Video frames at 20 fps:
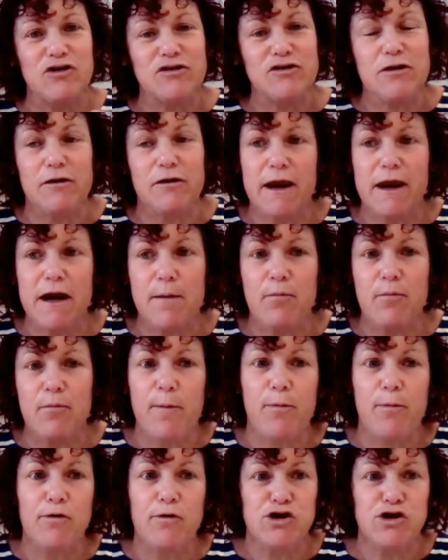Just look their number
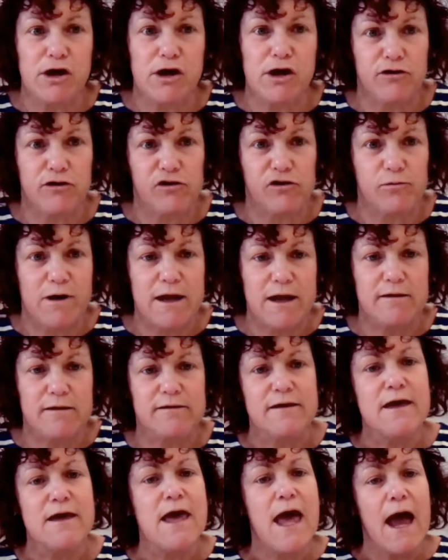up on Church Suite
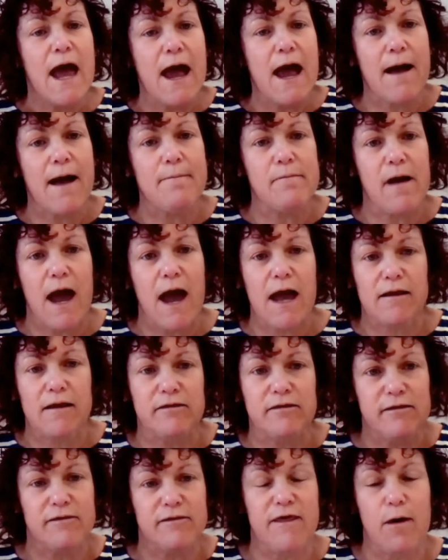
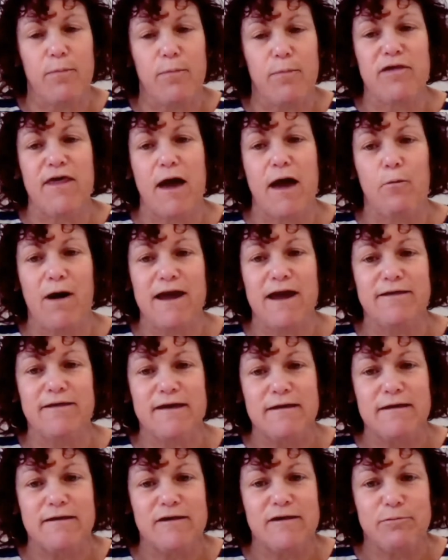and they'll be there
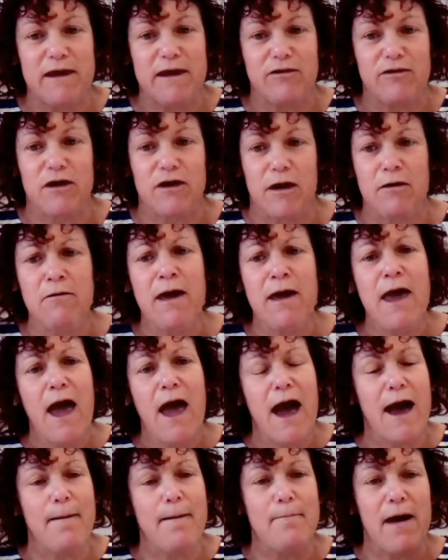waiting to speak to you.
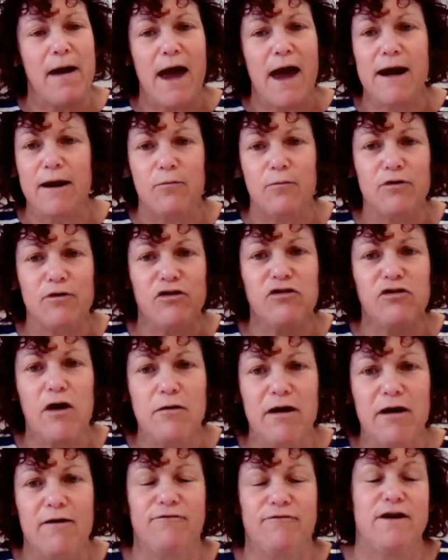And it was so
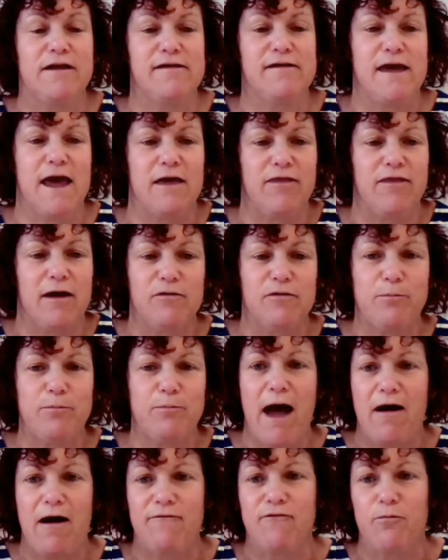lovely to hear those
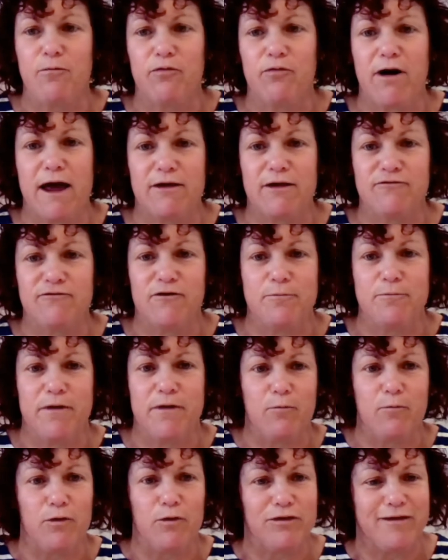powerful prayers from
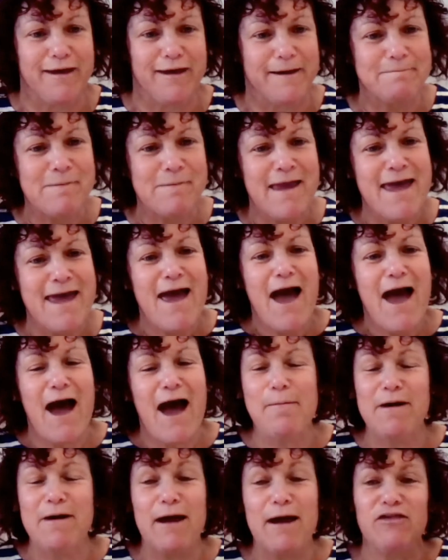them, wasn't it?
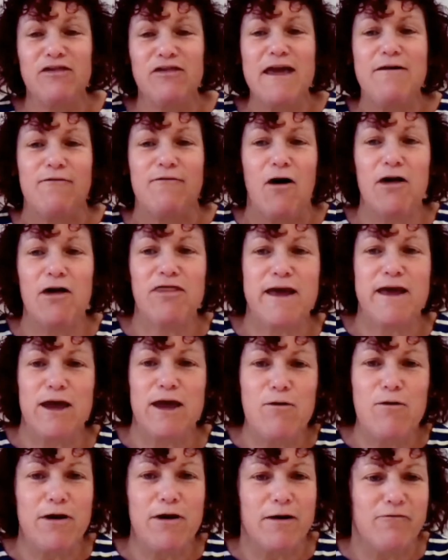Now, Steve, I think
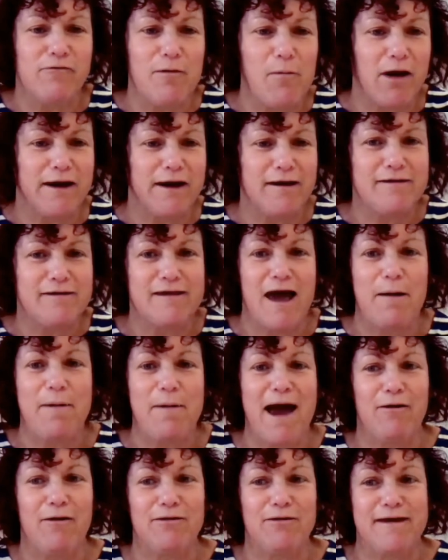you're going to remind us
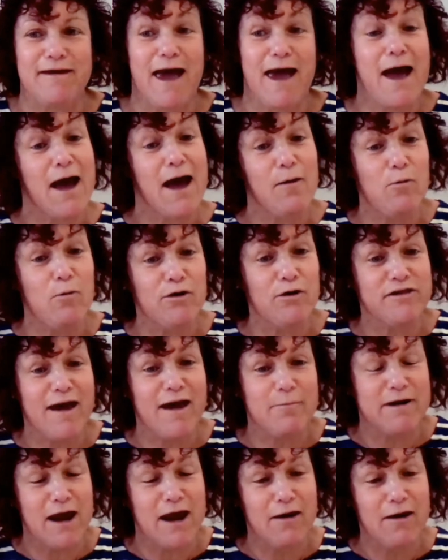about what's
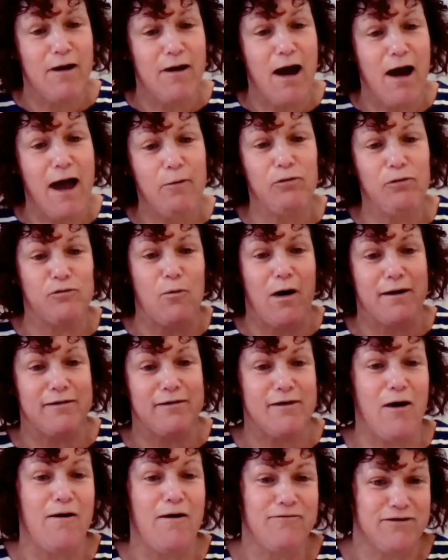happening
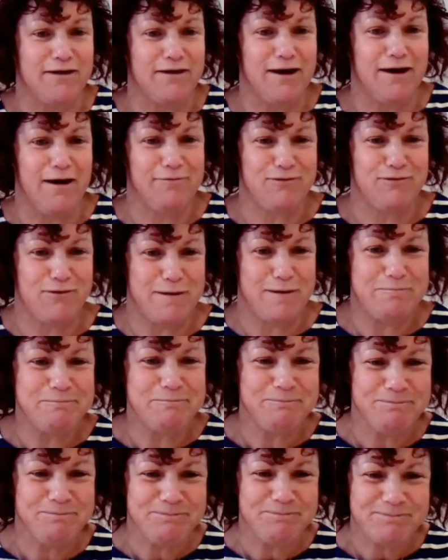elsewise after the live stream.
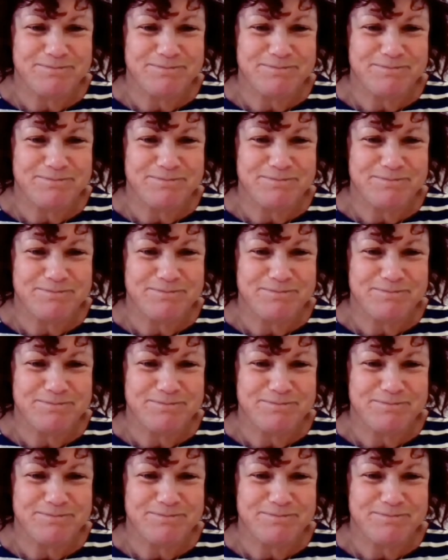